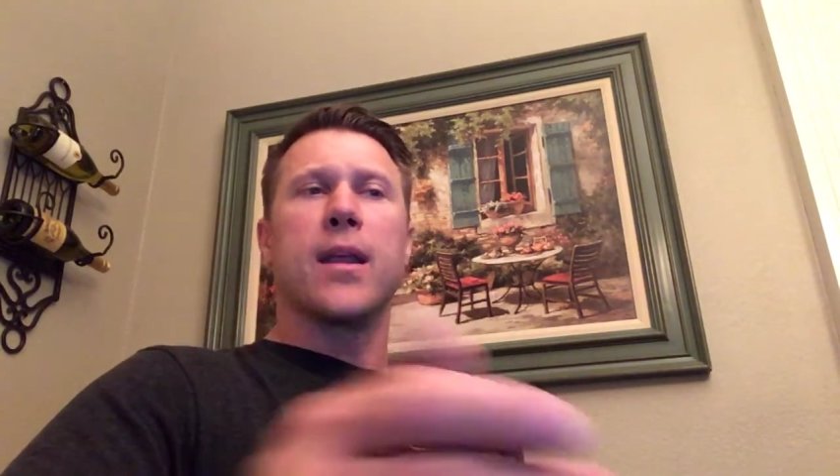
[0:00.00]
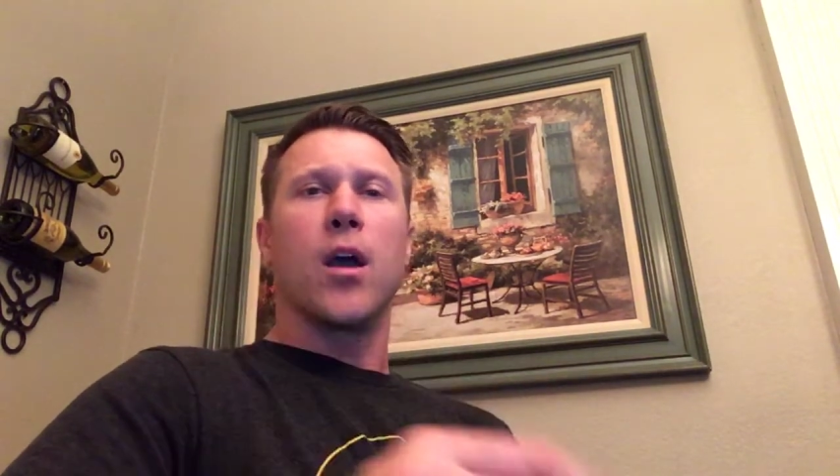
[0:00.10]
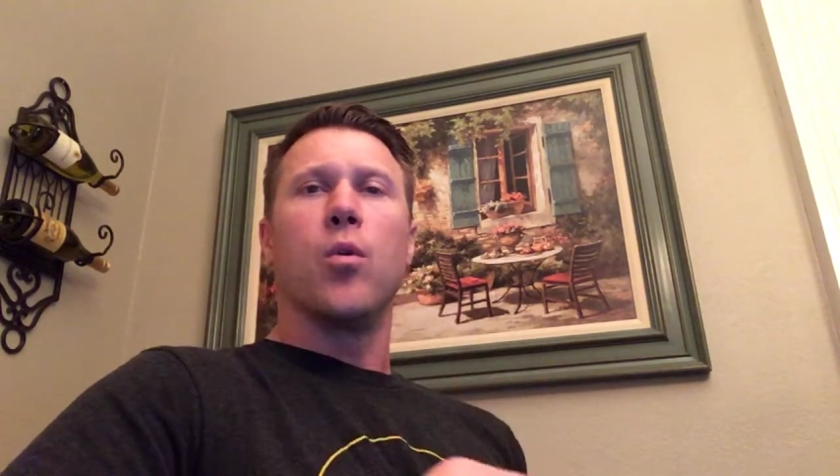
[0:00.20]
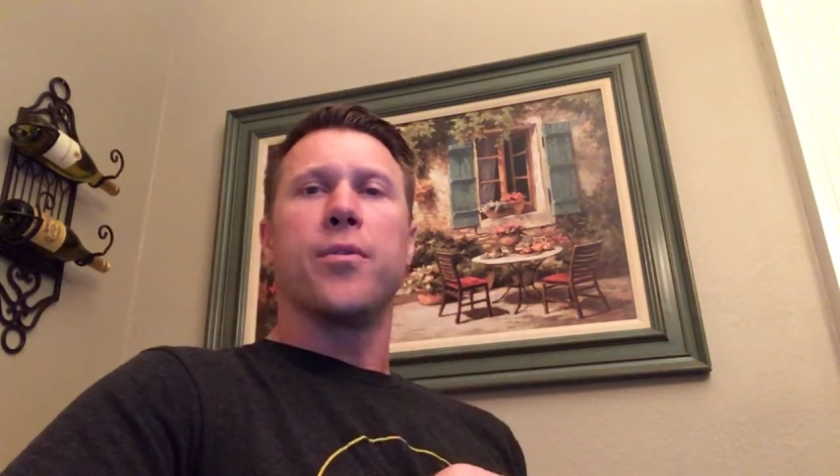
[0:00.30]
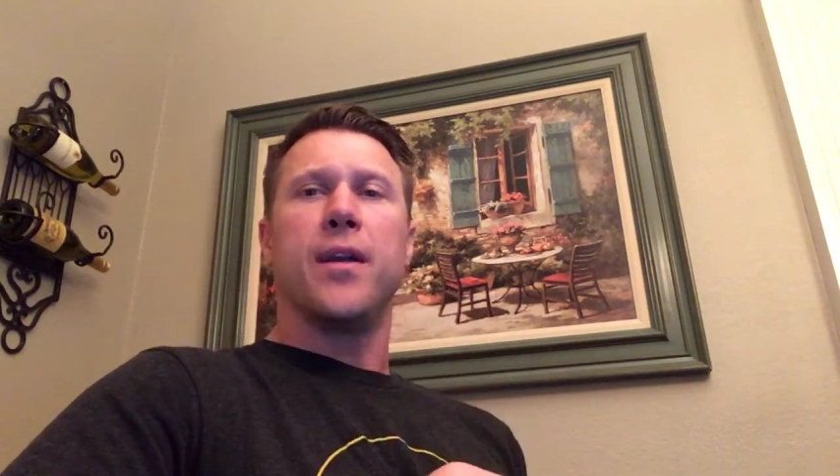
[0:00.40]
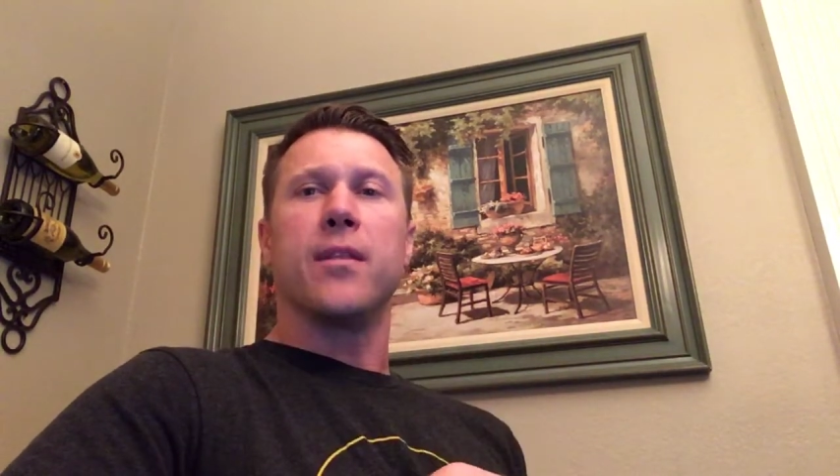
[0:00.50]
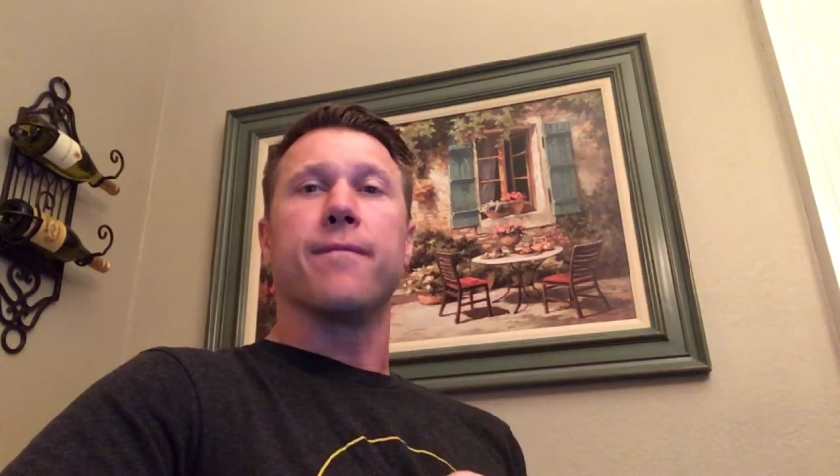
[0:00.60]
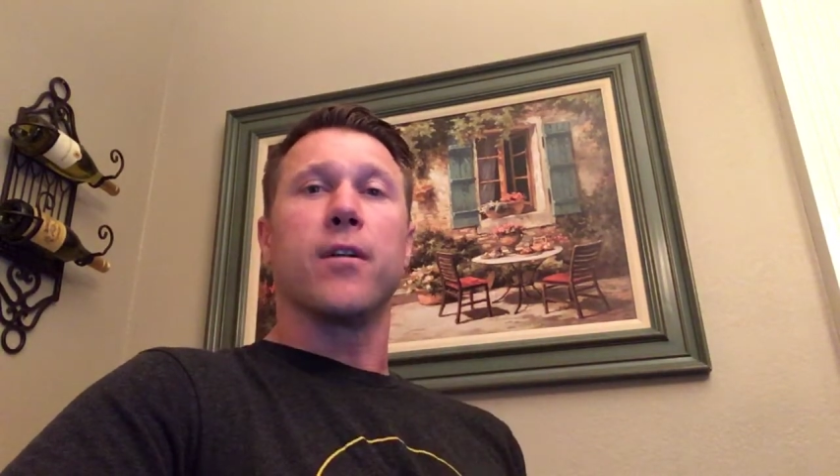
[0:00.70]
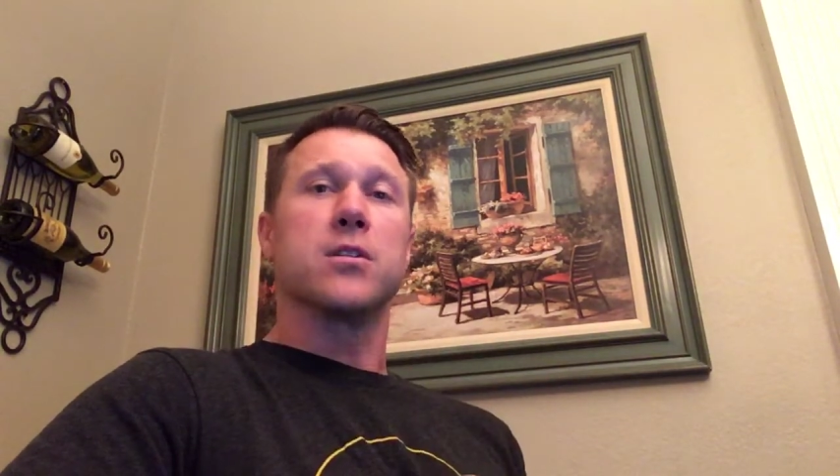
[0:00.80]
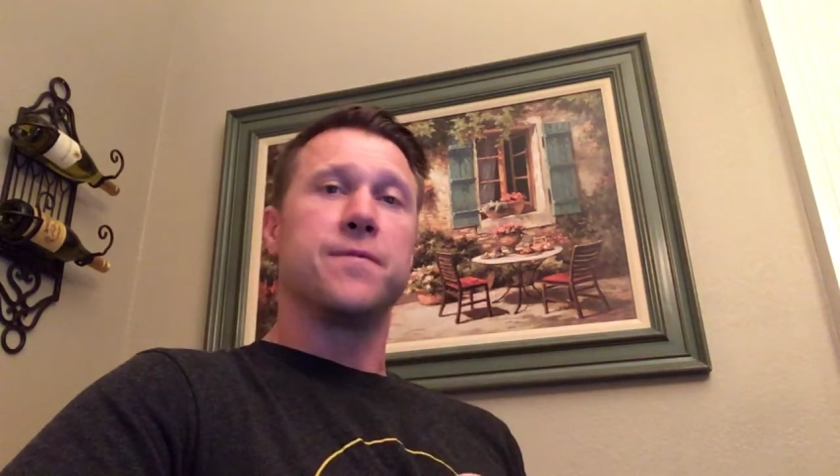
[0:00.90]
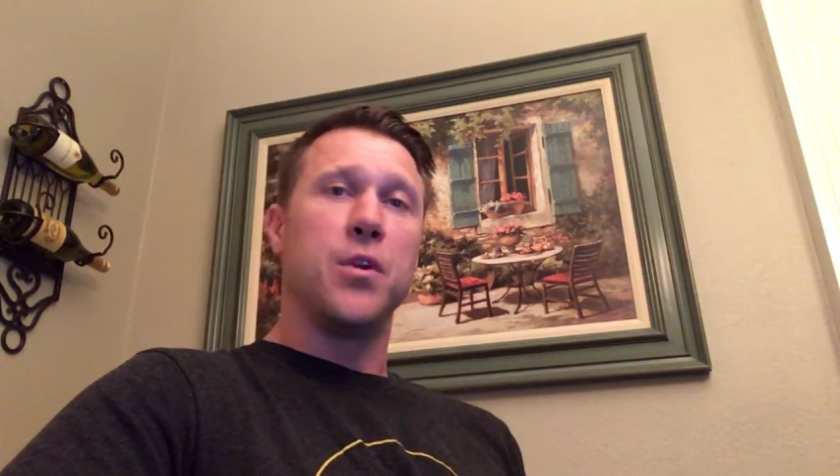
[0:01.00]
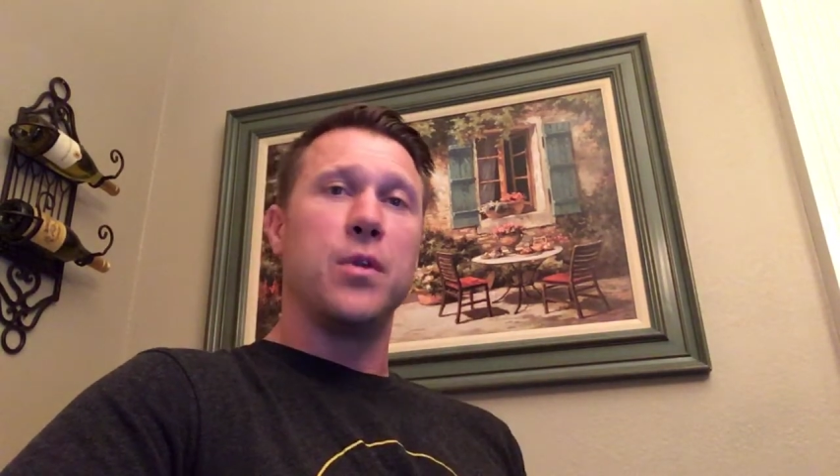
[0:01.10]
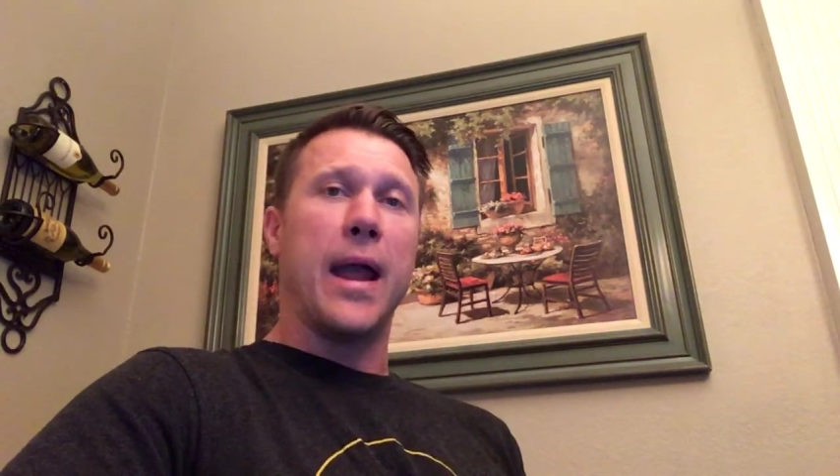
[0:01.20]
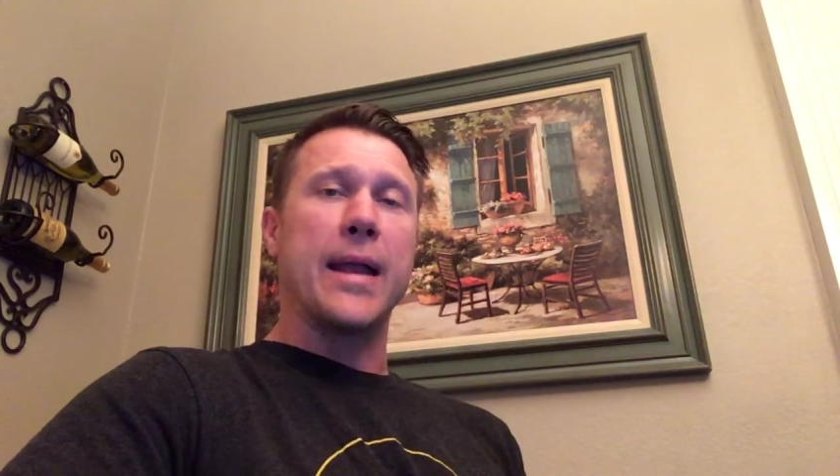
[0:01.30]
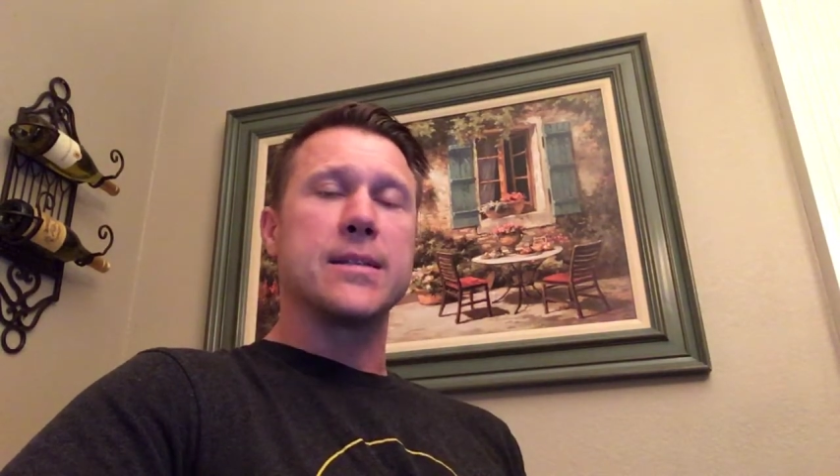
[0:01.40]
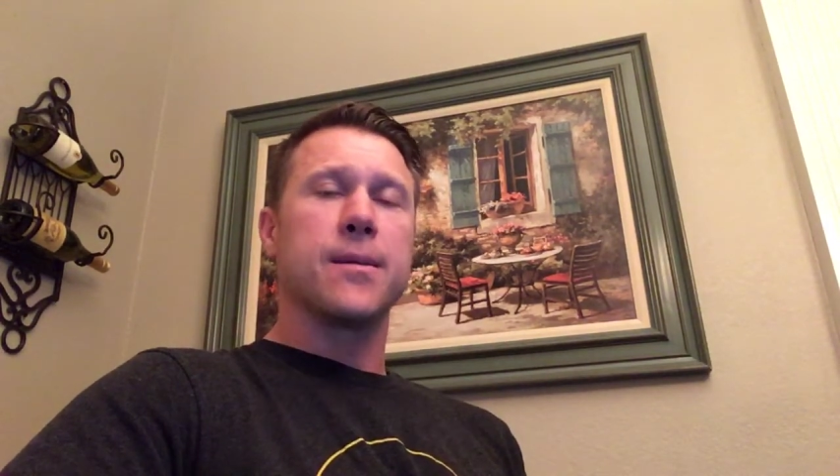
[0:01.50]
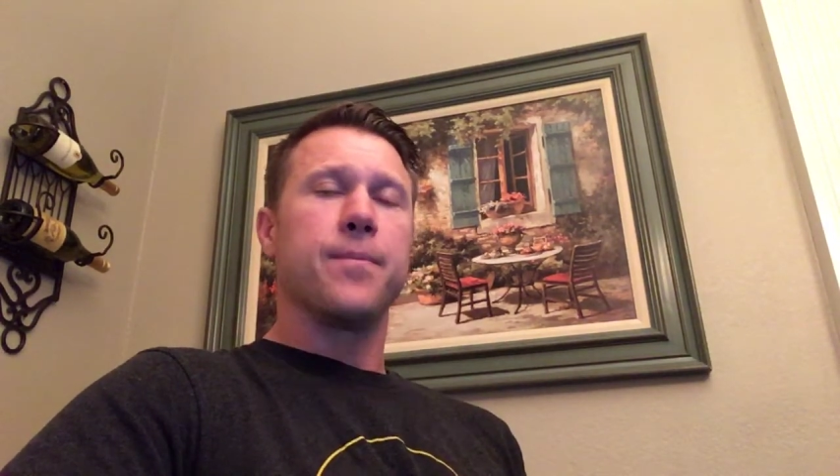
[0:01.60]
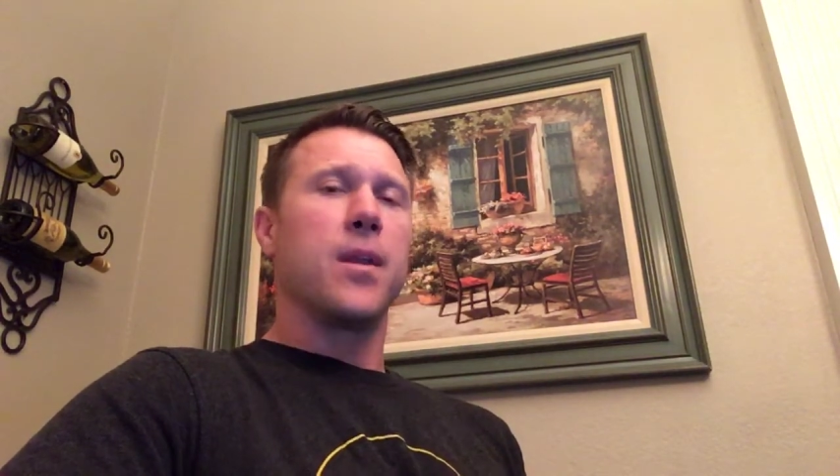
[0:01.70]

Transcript: go within the first few days.